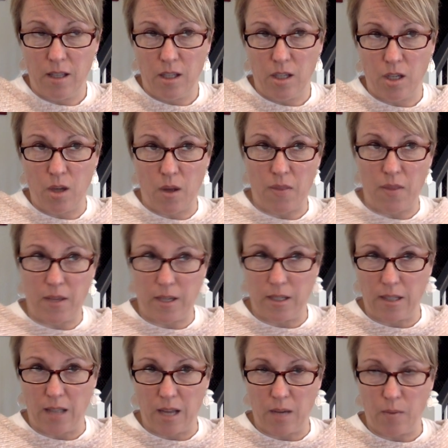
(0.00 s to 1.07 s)
you know, I think in a
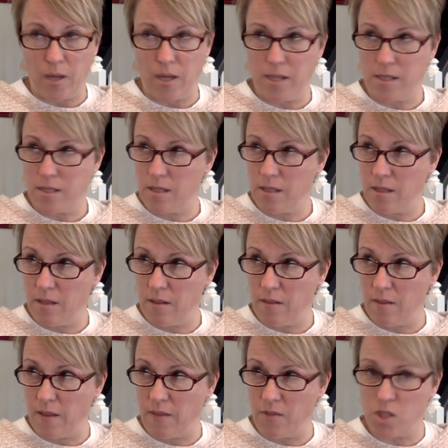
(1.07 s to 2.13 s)
lot of ways
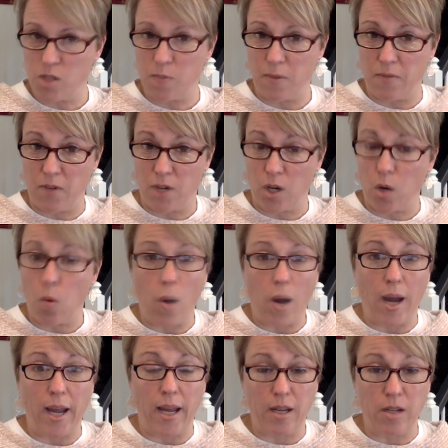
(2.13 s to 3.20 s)
they've just been very
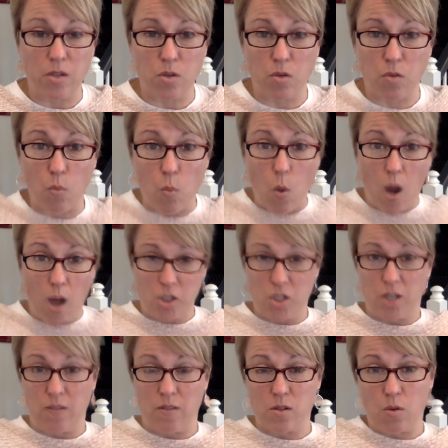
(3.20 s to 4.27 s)
quiet and sort of
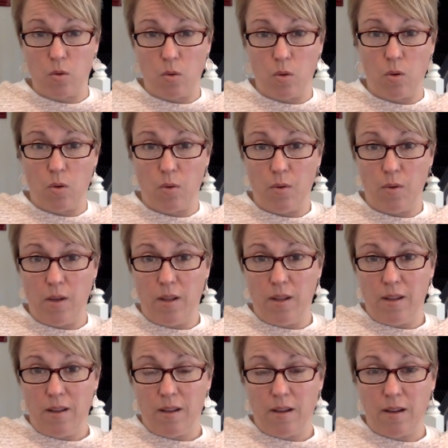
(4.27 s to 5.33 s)
watching this whole
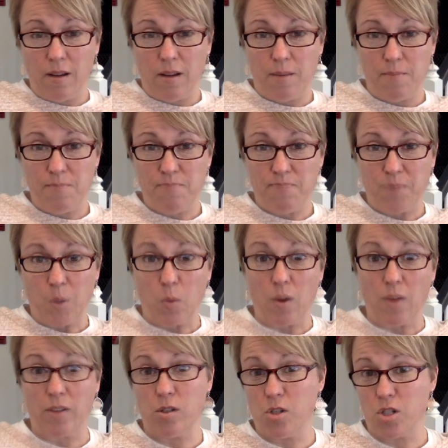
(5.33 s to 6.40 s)
um,
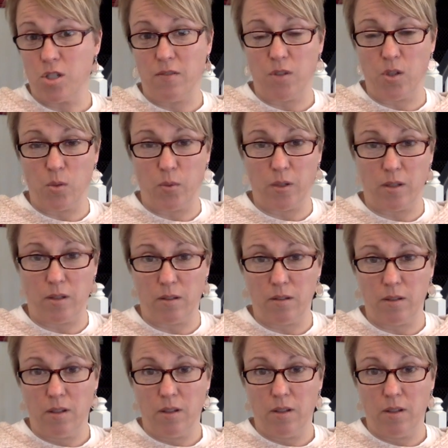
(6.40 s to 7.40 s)
revolution, if you will,